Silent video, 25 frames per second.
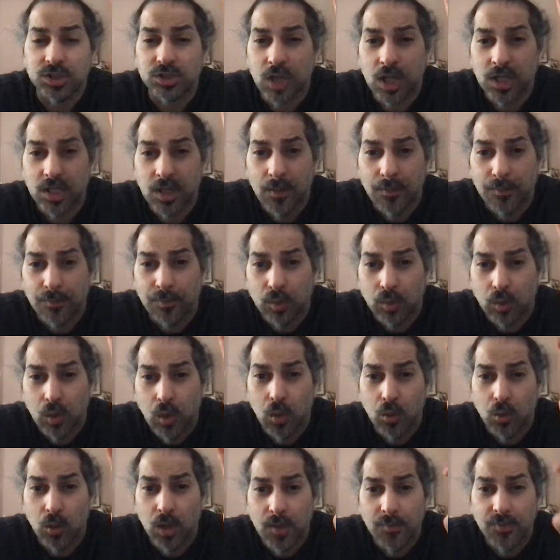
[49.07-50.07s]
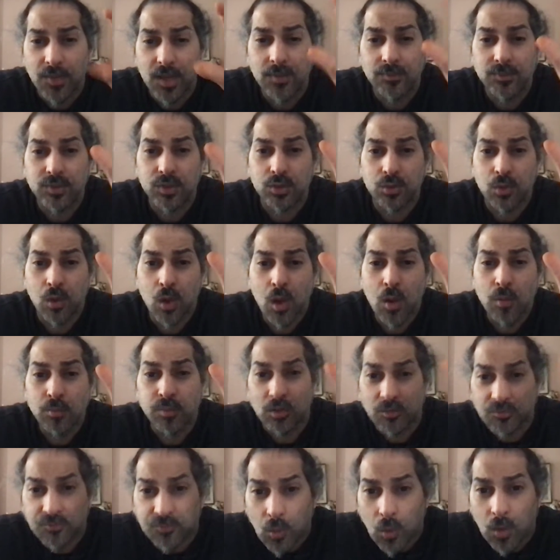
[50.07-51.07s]
trying to program them to
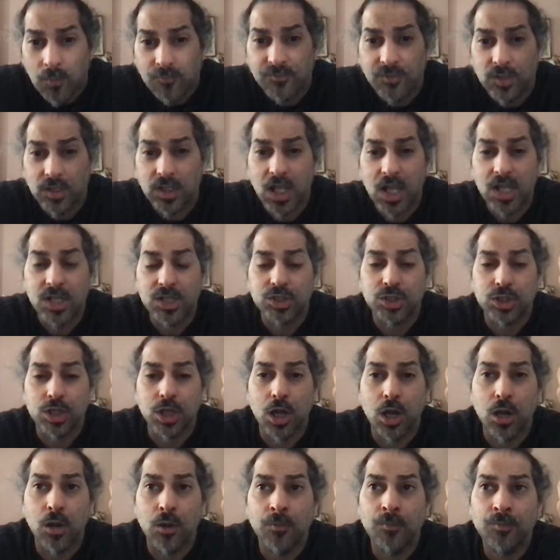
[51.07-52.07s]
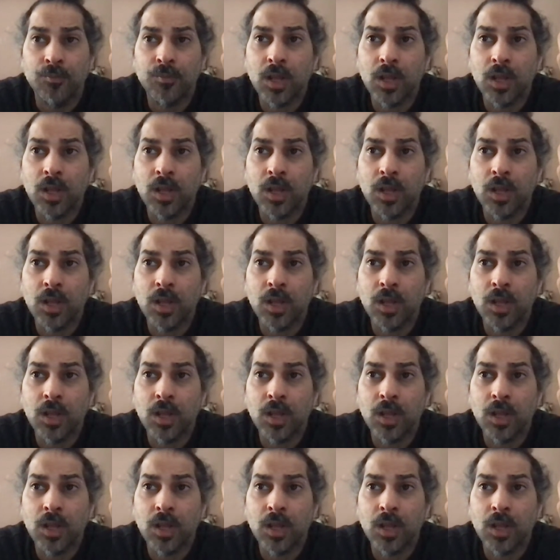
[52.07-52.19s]
perform fellatio